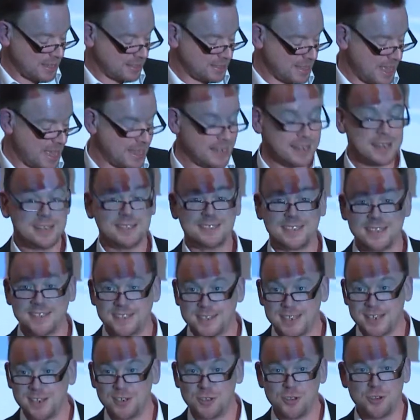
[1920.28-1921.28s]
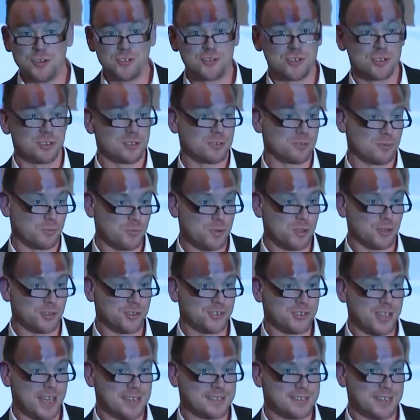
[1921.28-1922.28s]
then disillusion will
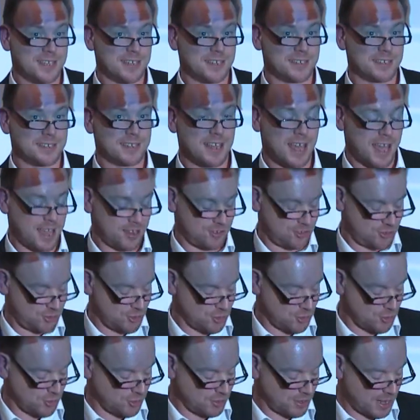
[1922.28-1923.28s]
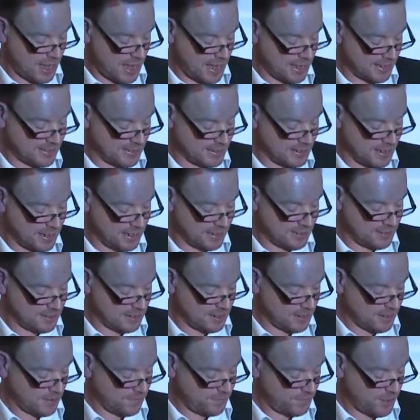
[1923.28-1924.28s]
set in as sure as night
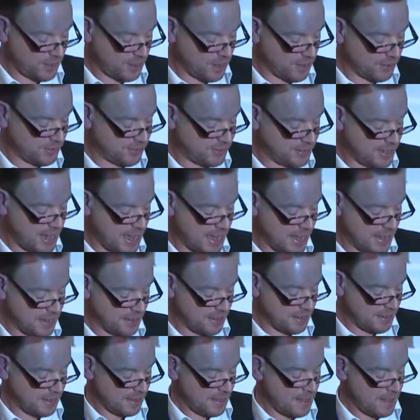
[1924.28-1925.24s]
follows day.